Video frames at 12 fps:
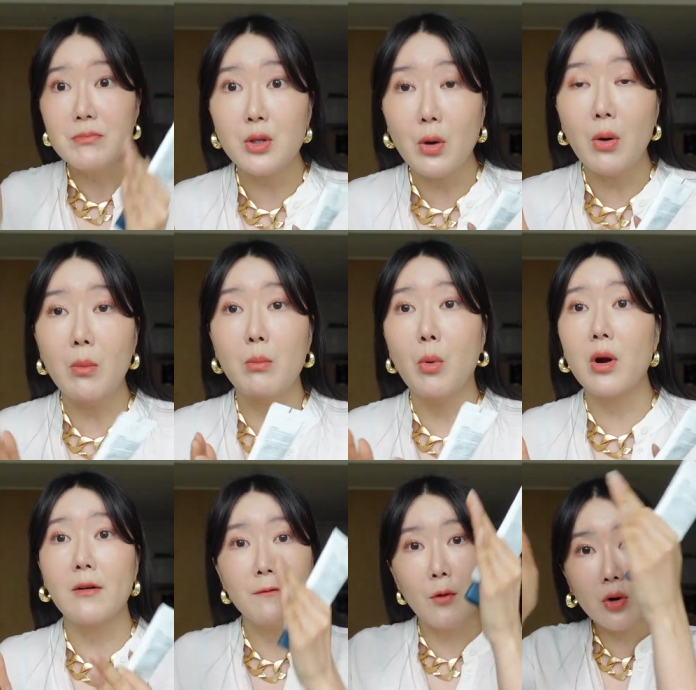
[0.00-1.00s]
you know,
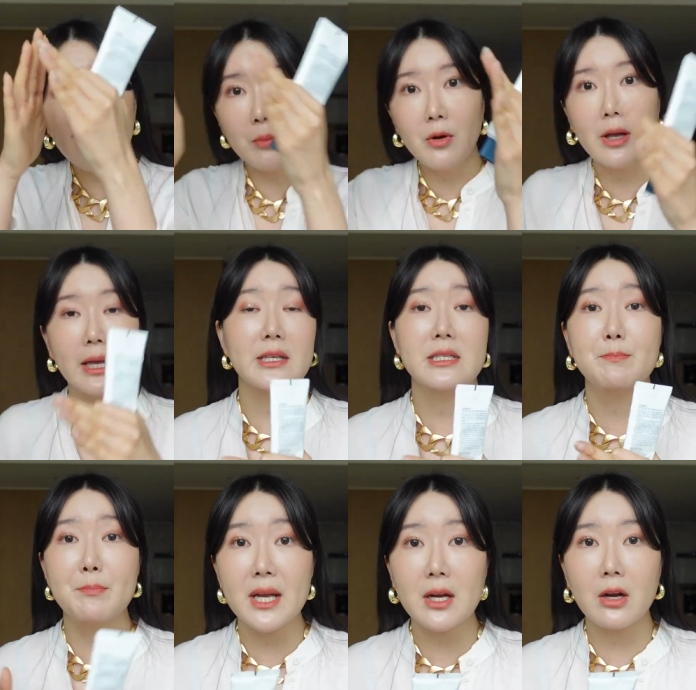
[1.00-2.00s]
more affordable and it's
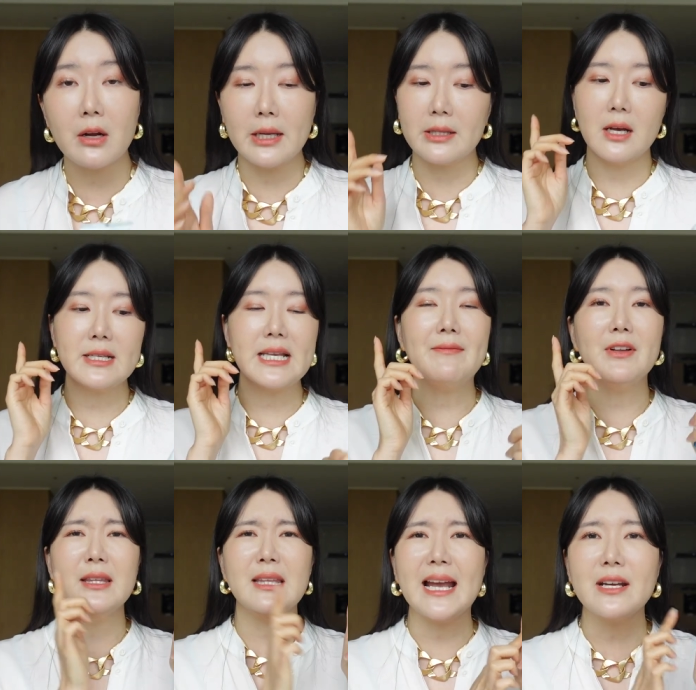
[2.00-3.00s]
bigger. It does have a
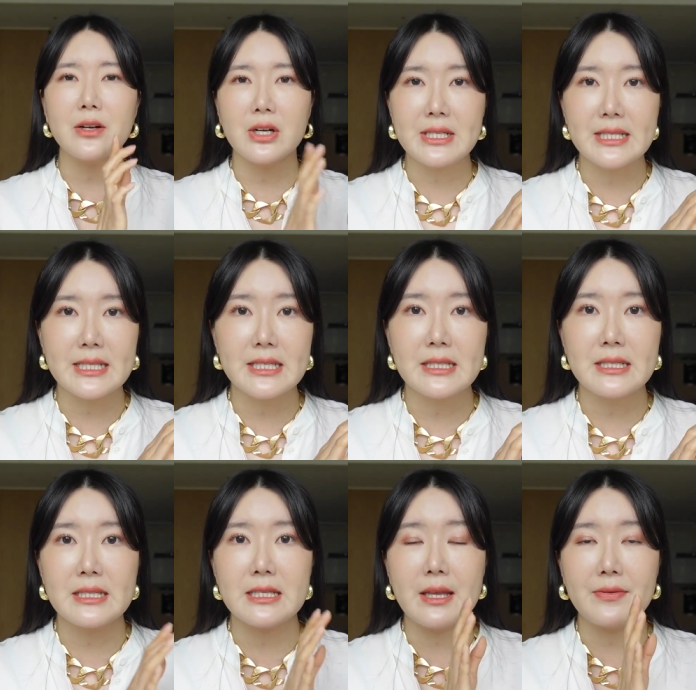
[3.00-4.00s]
lighter
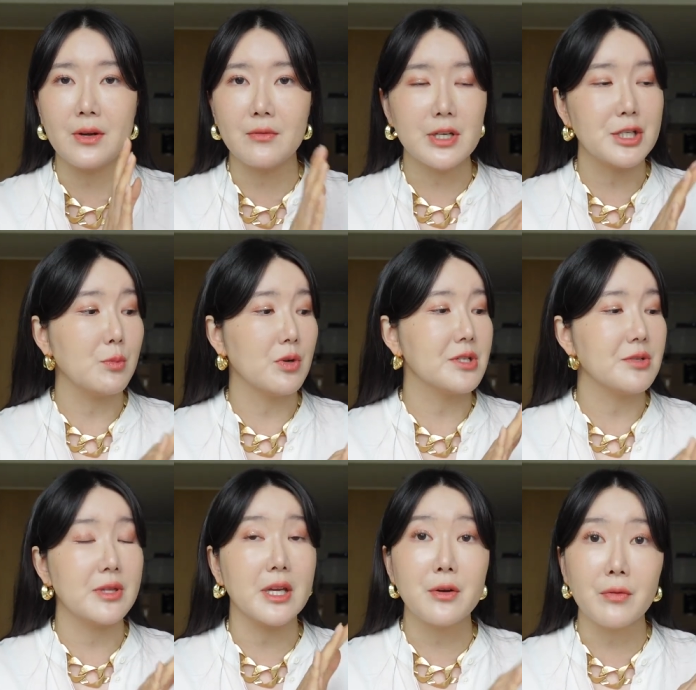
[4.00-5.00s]
consistency than the Rich Moist
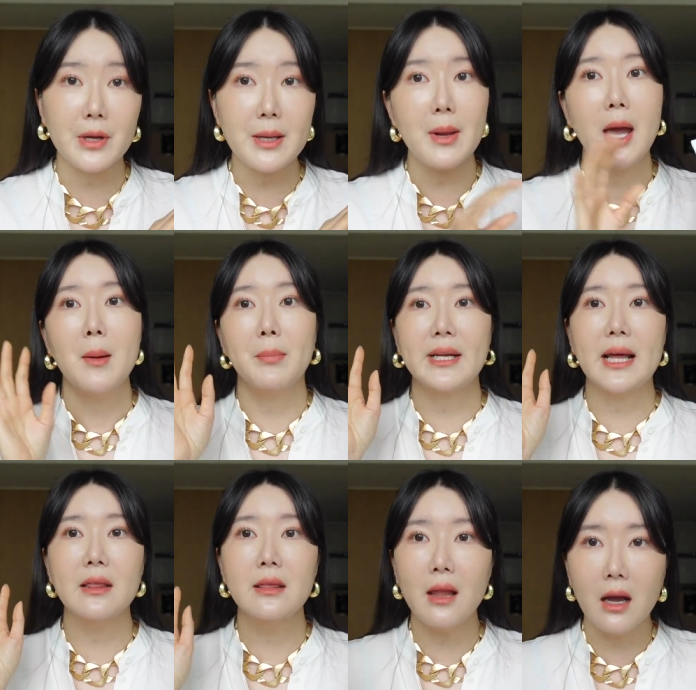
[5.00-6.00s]
Soothing Cream, but
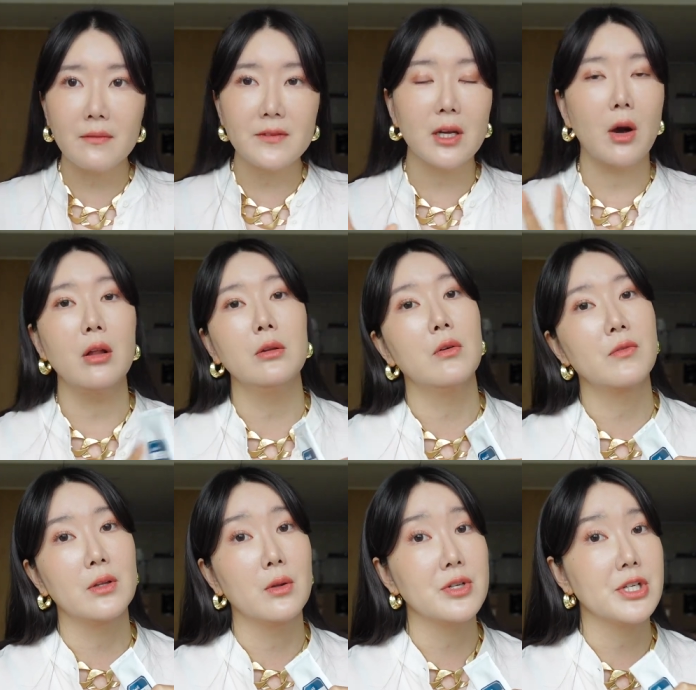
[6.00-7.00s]
I love the all
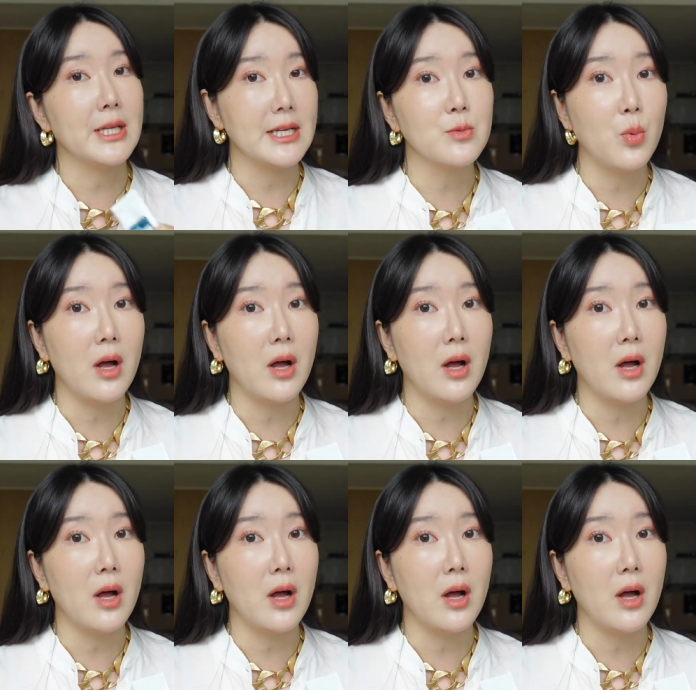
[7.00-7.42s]
over lotion as